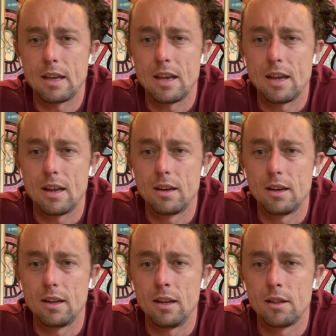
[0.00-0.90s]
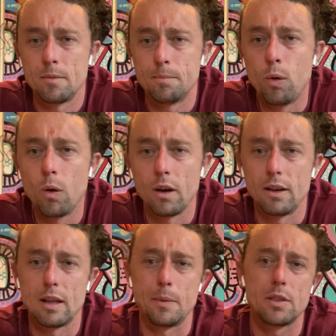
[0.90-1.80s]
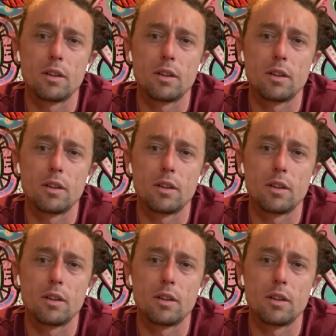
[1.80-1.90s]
And it is important that we